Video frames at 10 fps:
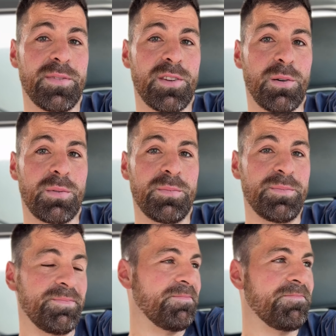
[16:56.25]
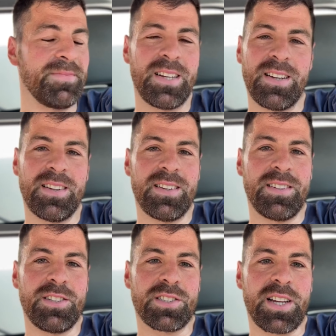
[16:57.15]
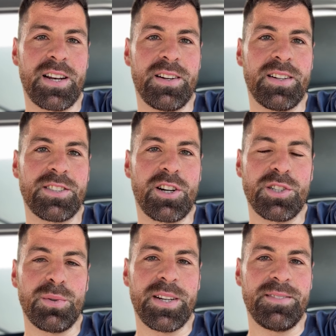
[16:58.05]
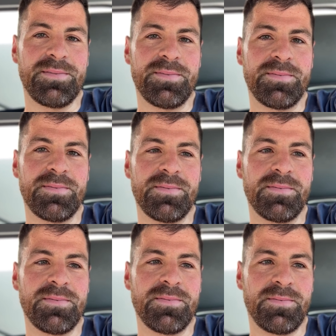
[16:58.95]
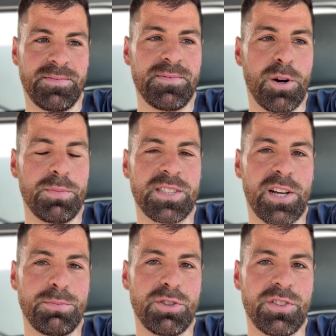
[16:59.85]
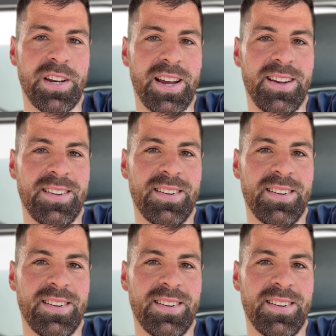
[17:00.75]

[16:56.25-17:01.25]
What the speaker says: So just gotta start doing it. Hope this helps you today.